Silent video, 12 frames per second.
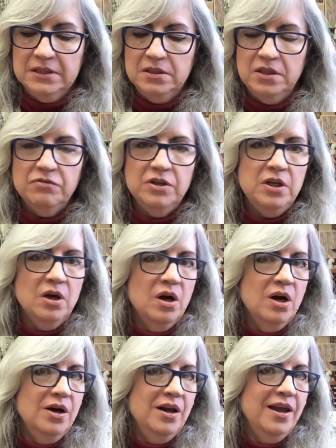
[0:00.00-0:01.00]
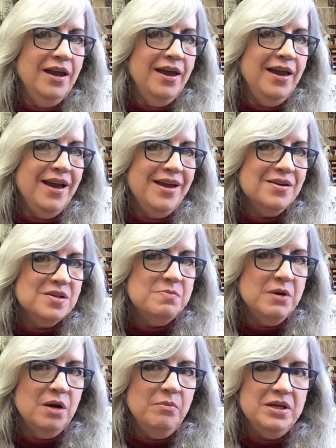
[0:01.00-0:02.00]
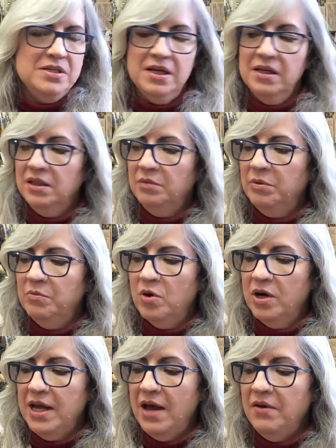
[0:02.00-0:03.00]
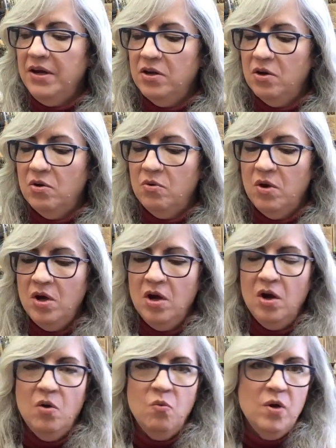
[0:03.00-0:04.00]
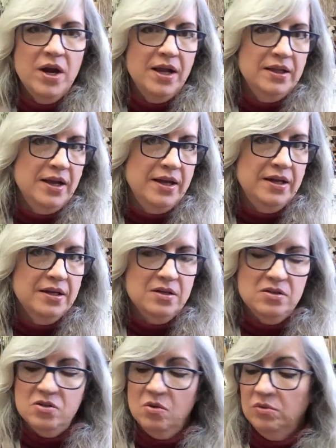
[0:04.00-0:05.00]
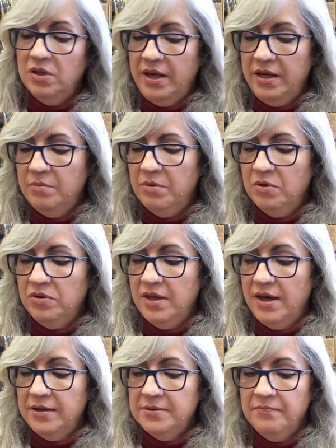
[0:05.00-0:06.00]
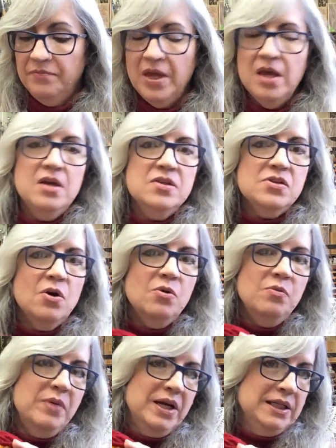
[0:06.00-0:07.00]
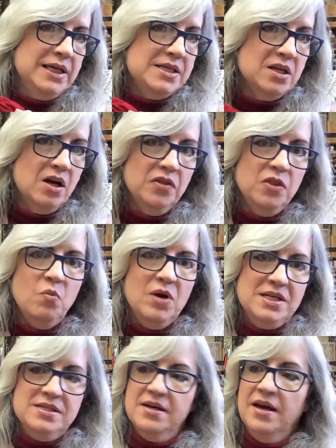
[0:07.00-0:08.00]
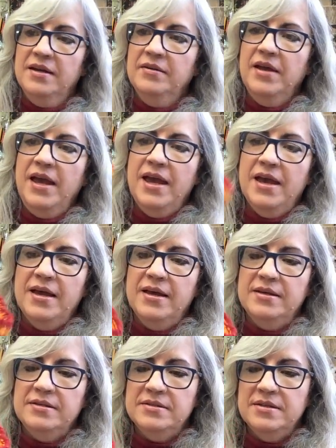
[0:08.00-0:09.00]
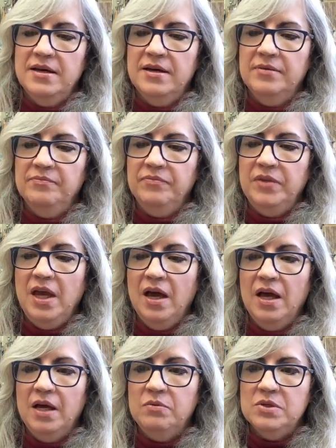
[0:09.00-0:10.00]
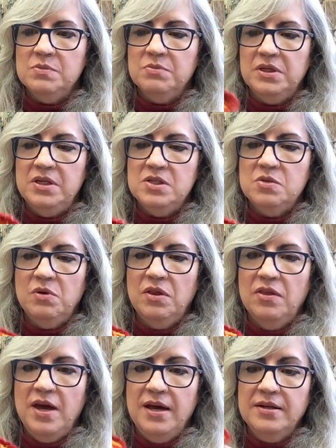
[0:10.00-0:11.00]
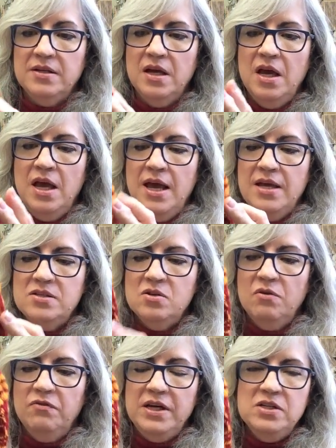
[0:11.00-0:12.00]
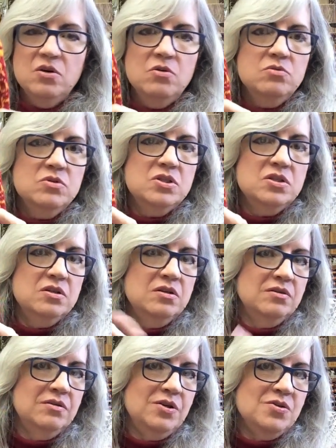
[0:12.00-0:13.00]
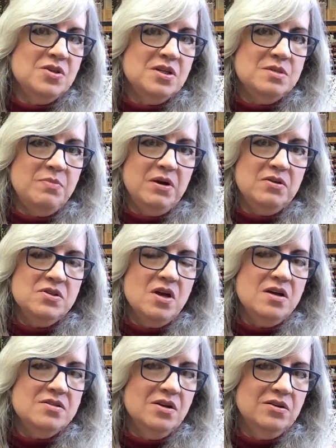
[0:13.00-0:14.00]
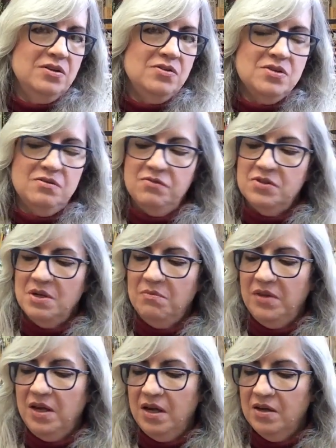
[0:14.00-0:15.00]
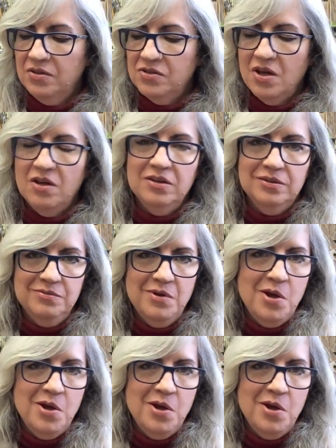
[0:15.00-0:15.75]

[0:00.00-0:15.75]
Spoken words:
different yarn and experimenting a little bit more. Now I know what I like and don't like about that. So, but at least I got the one done, and yeah, I was pleased with that. So if I don't use it as a pair of socks, I'll use it for something else. I'll